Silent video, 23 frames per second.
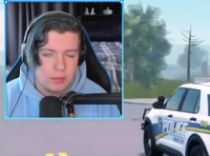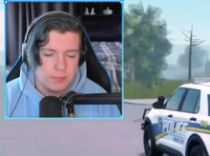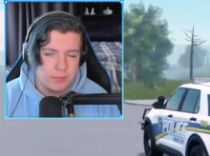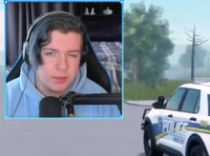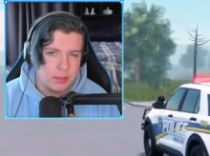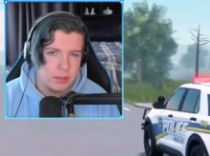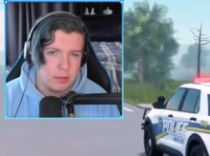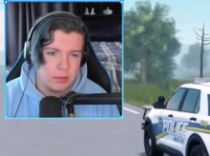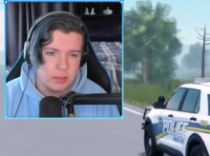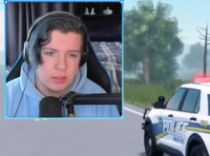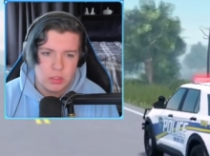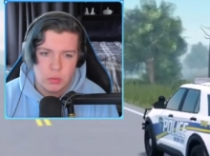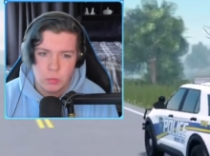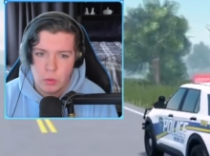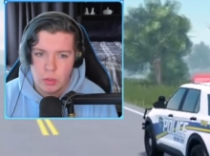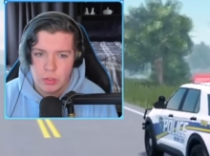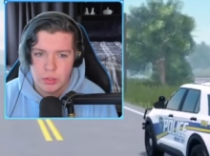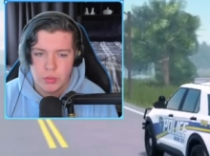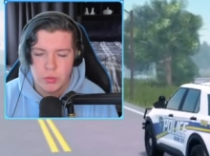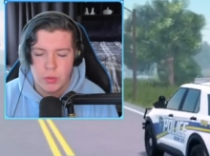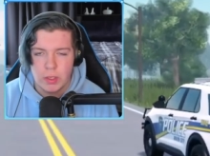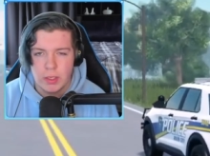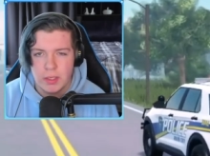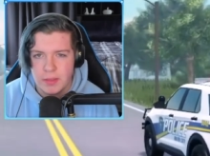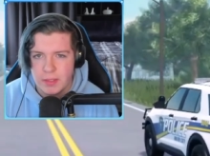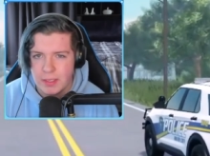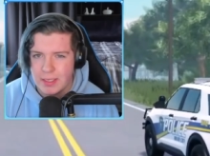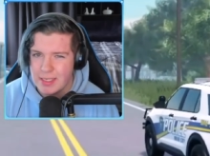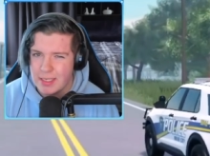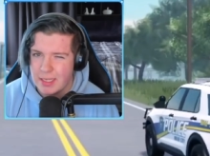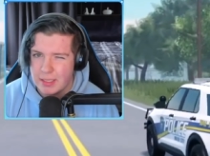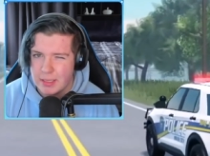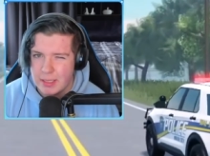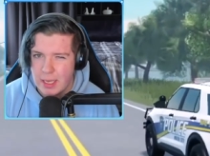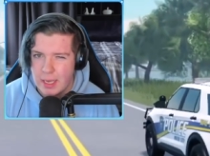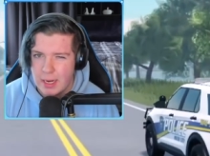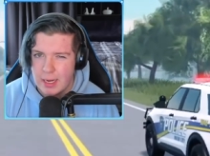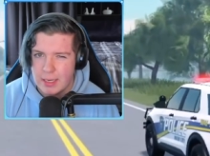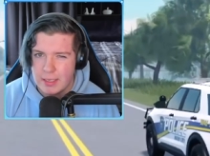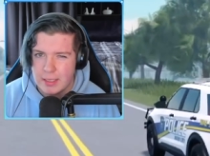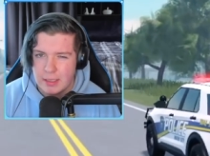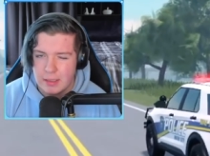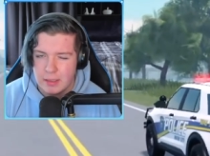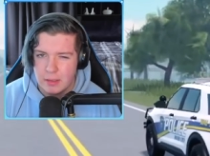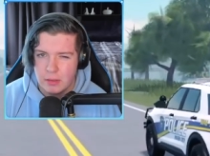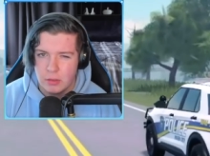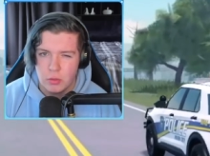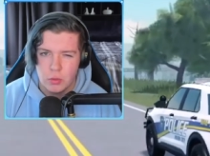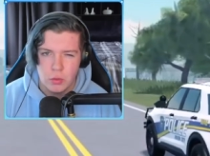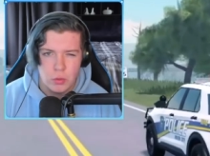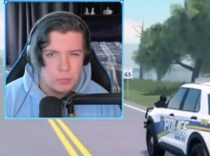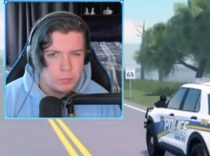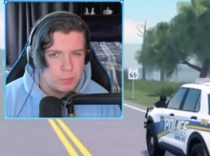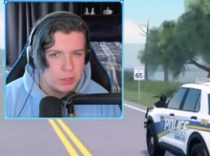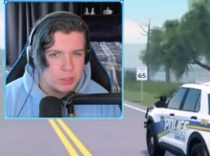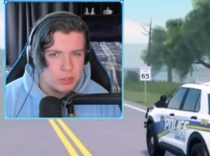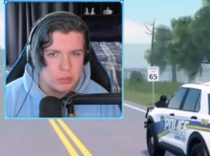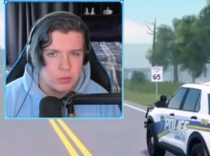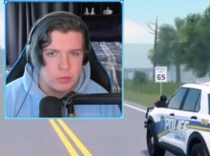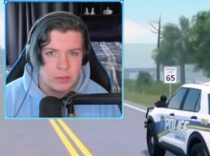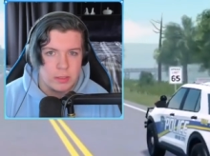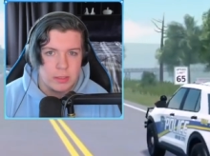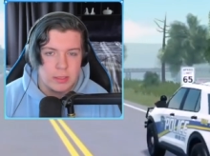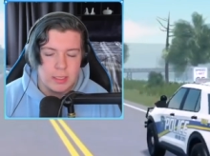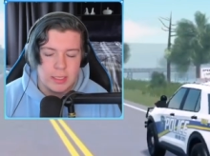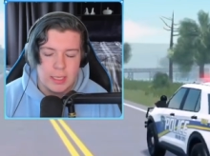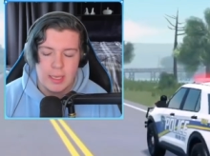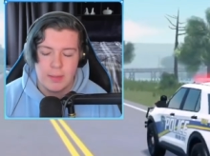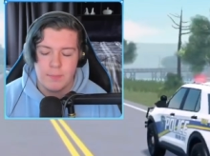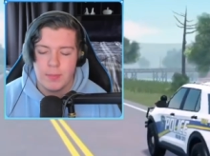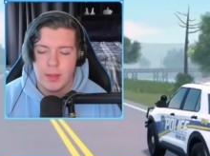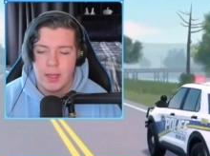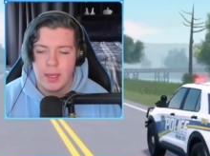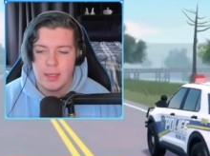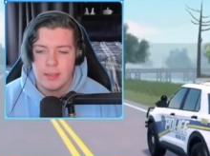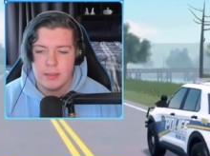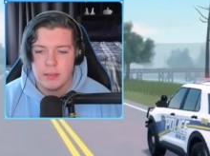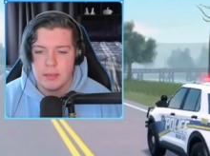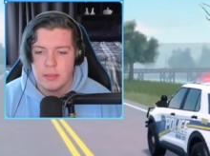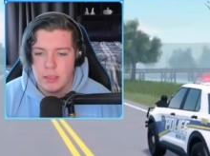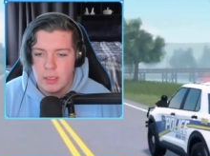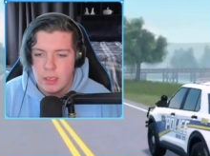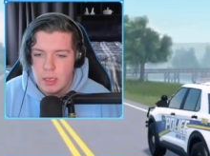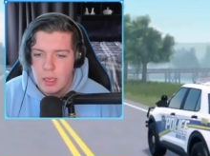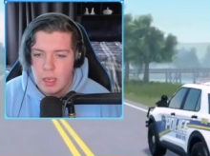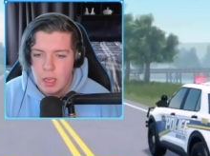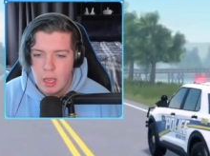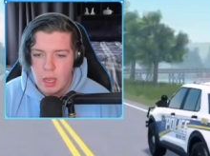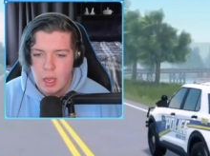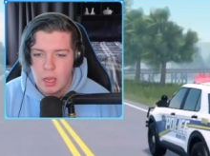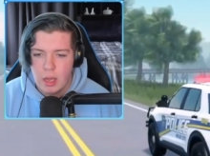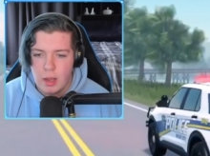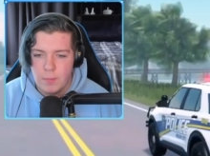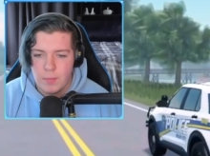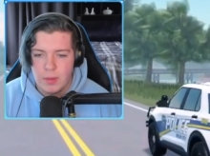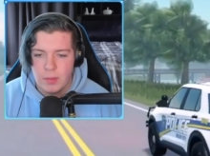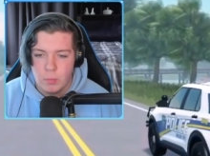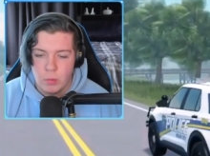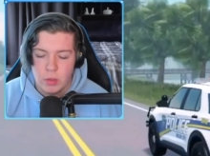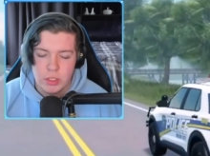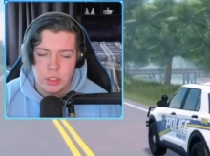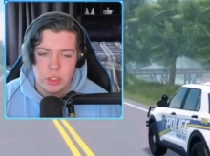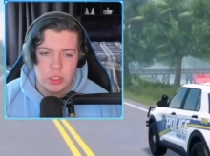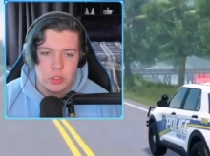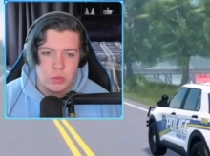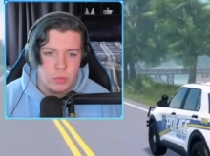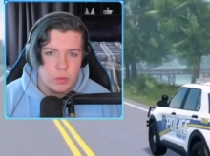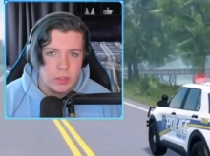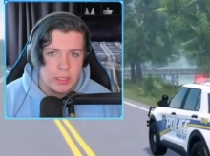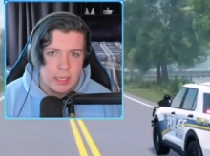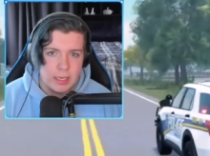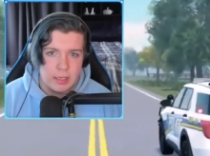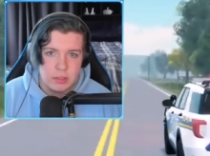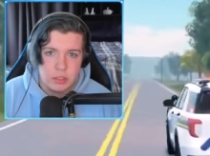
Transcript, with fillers: Obviously, the SWAT truck and things like that I didn't include because you need the Game Pass. Um, and once you get